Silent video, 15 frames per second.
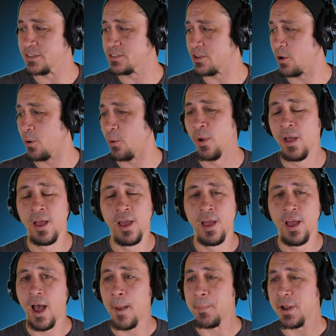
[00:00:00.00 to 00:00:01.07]
So
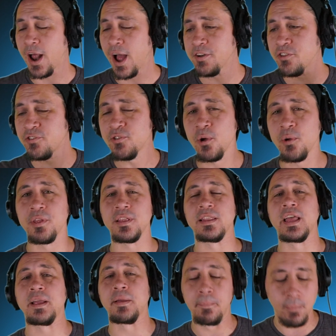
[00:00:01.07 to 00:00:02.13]
I mean, I just know that
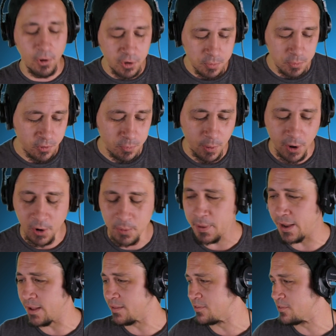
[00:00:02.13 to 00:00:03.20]
like multiple
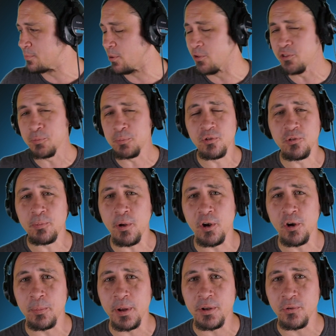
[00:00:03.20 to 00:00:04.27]
Spider-Mans, multiple
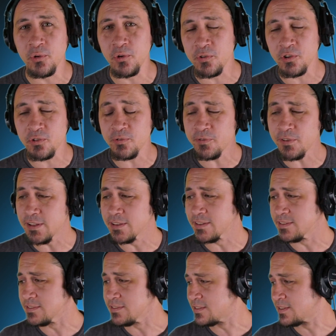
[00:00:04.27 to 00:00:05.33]
Spider-Man universe
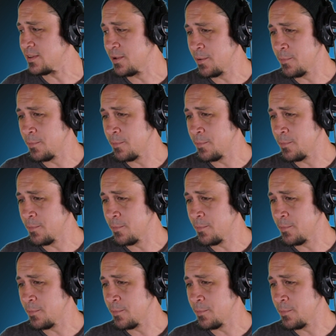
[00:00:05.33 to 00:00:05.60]
villains,